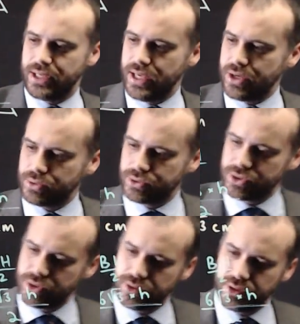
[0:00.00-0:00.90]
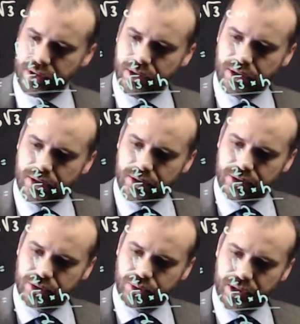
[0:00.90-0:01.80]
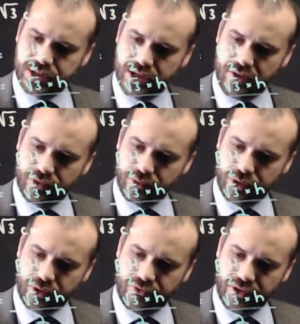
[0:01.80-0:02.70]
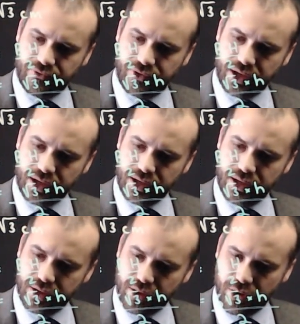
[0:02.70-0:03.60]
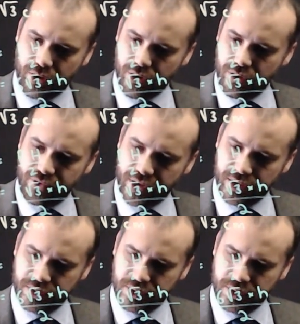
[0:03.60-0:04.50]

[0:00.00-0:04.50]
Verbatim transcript: to be equal to 27 root 15 over